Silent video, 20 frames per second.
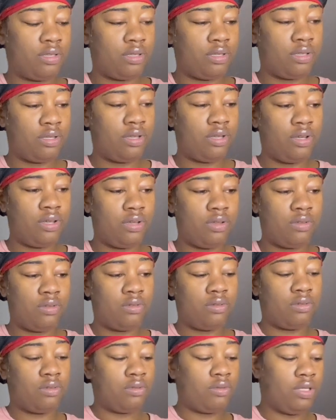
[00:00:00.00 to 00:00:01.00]
Girl,
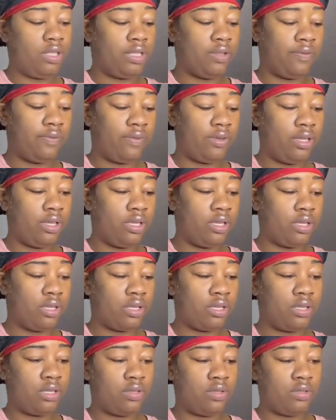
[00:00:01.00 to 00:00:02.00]
what the
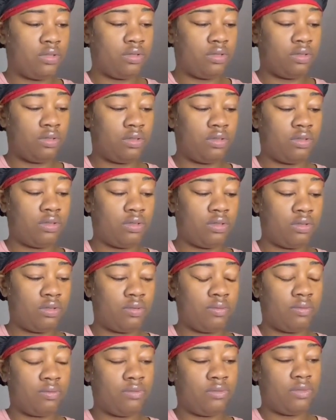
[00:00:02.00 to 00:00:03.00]
fuck?
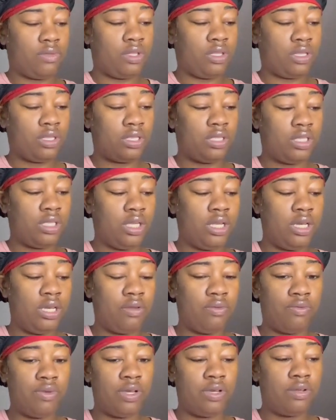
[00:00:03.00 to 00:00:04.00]

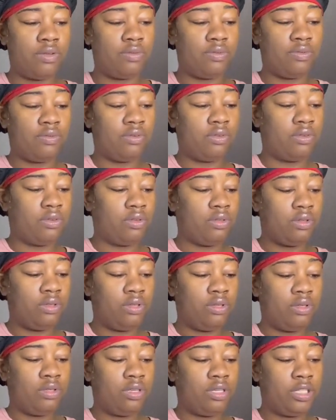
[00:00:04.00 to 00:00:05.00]
Sudden wealth,
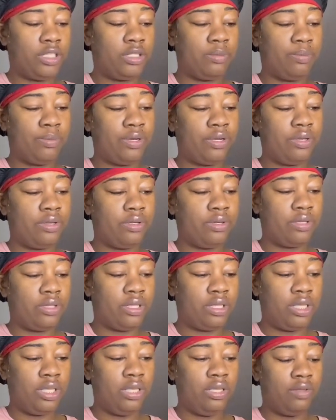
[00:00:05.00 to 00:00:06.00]
despair,
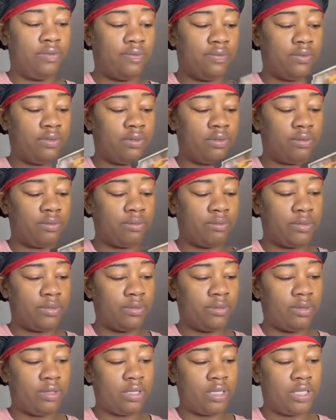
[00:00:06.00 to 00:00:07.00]
thief,
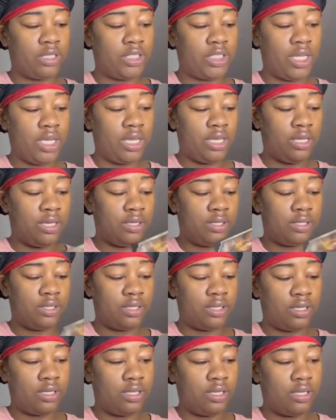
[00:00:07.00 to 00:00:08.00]
and change.
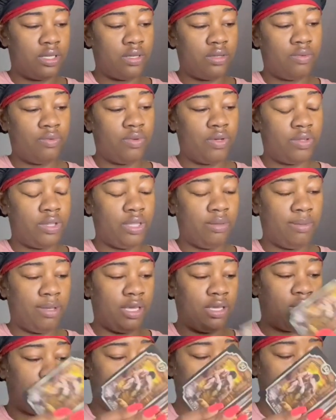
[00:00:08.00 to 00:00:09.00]
Wealthy
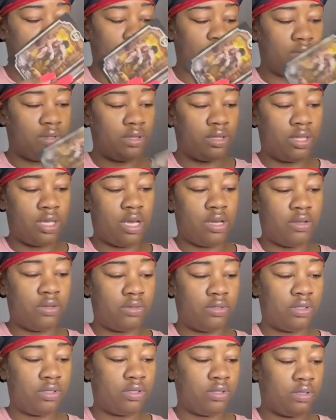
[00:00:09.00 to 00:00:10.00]
man,
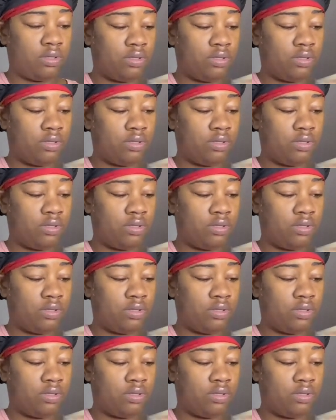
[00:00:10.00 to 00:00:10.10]
thoughts.